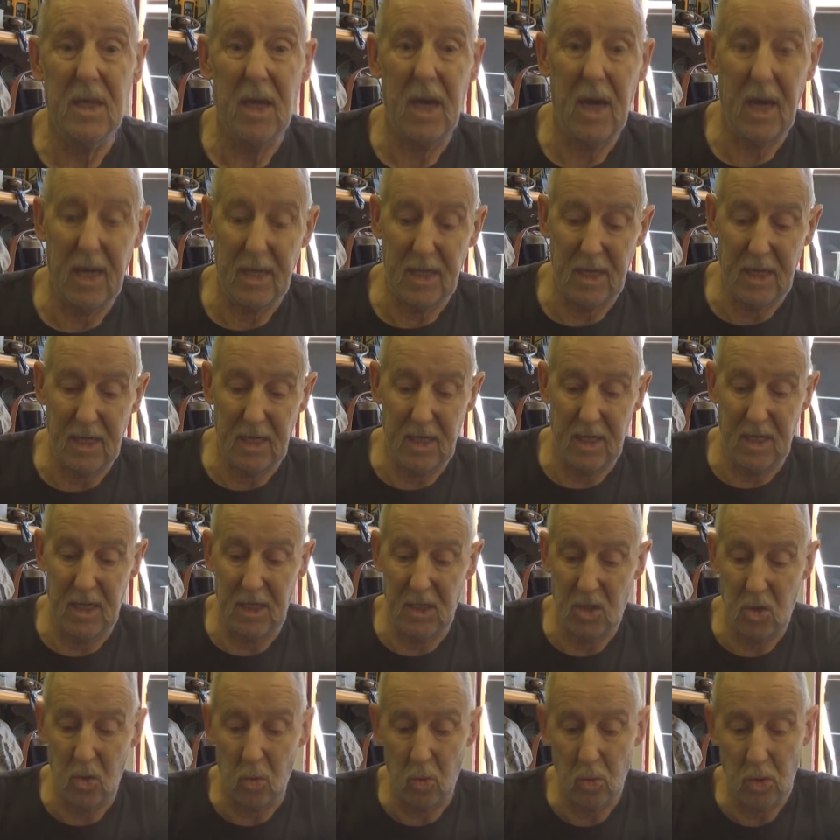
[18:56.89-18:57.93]
then
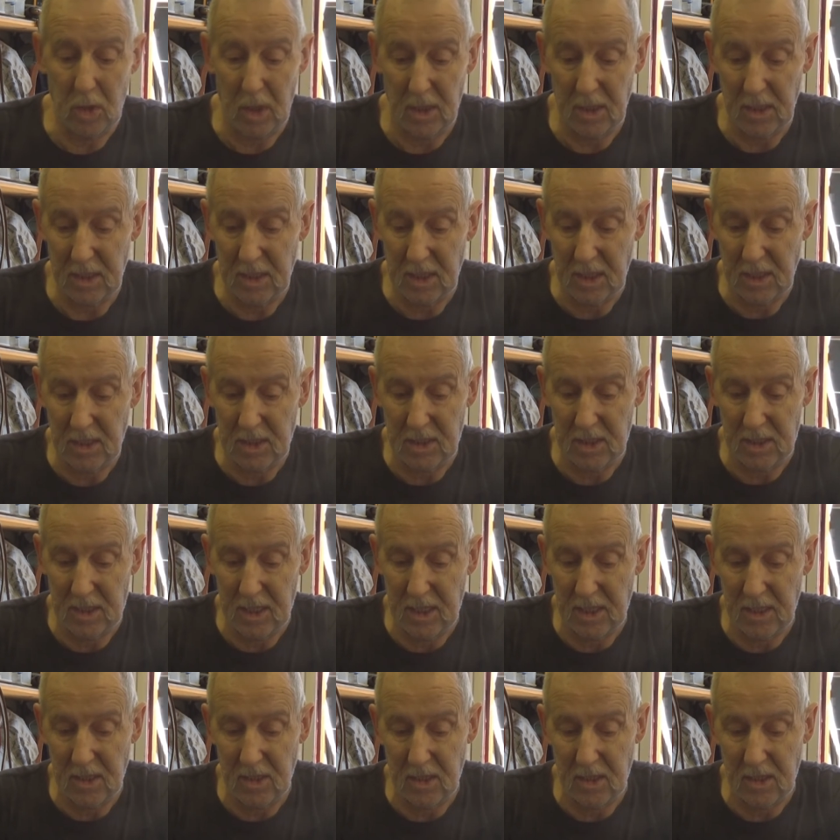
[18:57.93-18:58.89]
it's all done and dusted then,